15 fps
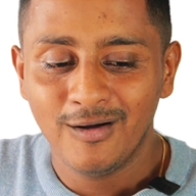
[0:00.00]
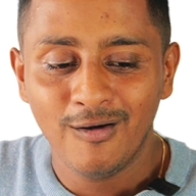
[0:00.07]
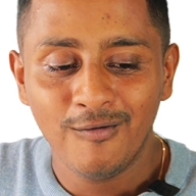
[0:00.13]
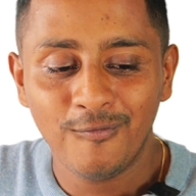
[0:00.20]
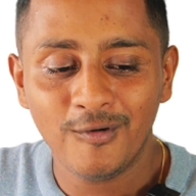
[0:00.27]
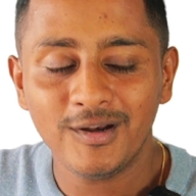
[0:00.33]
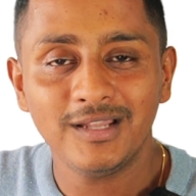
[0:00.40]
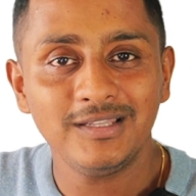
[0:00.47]

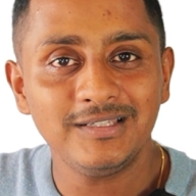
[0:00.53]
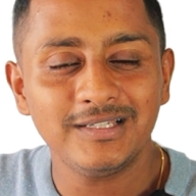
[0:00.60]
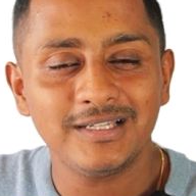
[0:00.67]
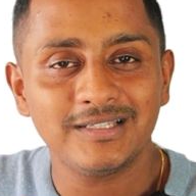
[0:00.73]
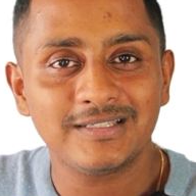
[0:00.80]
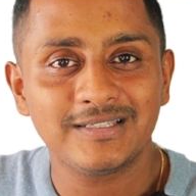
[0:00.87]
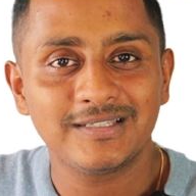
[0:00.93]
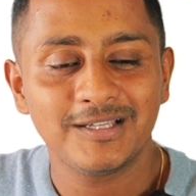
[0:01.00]
For
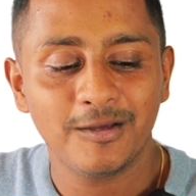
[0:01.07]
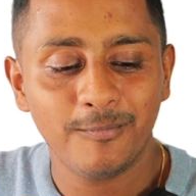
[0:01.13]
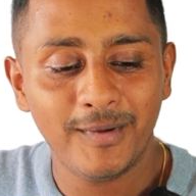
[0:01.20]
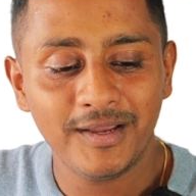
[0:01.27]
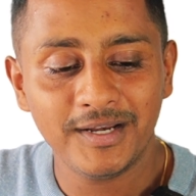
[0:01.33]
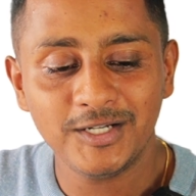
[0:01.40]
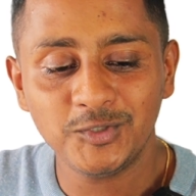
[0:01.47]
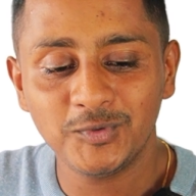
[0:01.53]
instance,
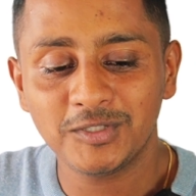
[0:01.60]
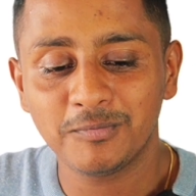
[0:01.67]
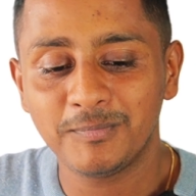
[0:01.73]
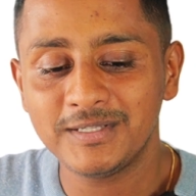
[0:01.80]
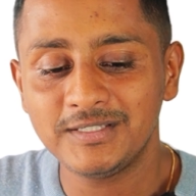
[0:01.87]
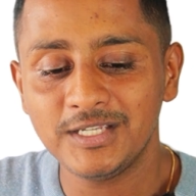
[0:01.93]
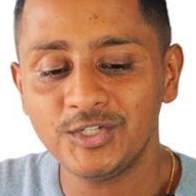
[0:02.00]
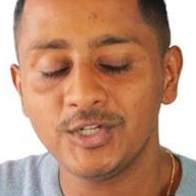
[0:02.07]
parents with
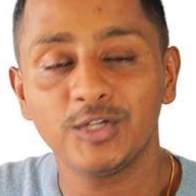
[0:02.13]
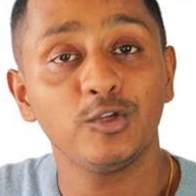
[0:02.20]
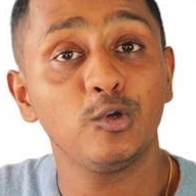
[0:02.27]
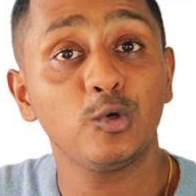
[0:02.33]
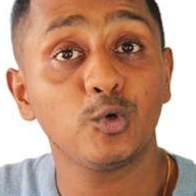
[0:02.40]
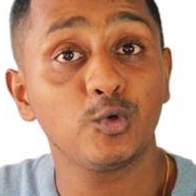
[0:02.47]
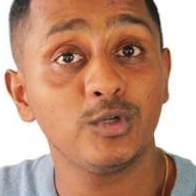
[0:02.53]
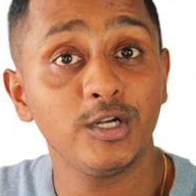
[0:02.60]
busy
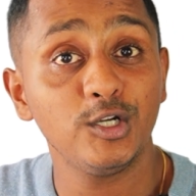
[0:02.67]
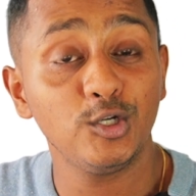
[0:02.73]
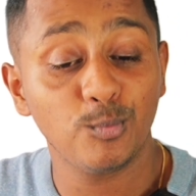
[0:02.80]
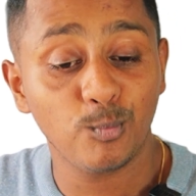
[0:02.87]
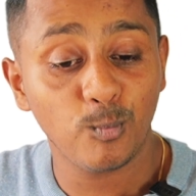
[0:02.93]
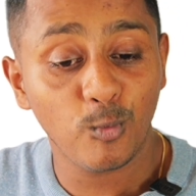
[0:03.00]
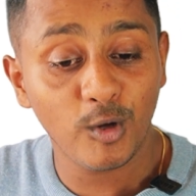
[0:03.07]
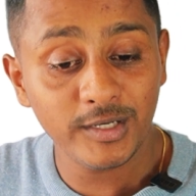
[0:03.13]
schedule couldn't
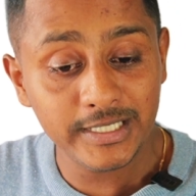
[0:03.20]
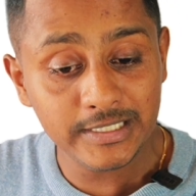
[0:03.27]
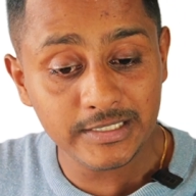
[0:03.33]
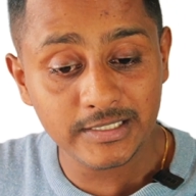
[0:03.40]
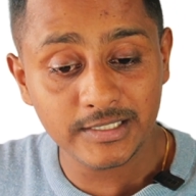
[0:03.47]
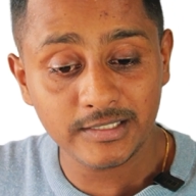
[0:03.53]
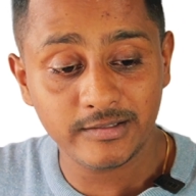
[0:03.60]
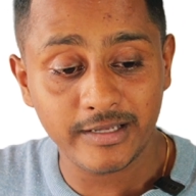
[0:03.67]

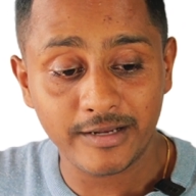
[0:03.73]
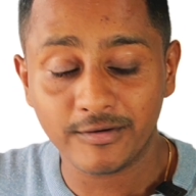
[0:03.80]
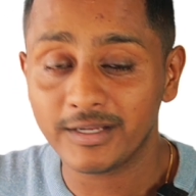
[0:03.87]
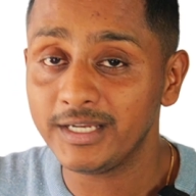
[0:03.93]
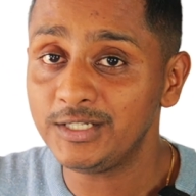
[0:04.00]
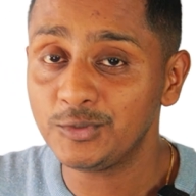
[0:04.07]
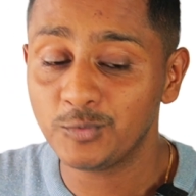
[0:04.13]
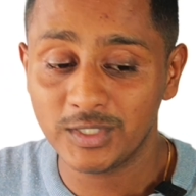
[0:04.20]
monitor their kids,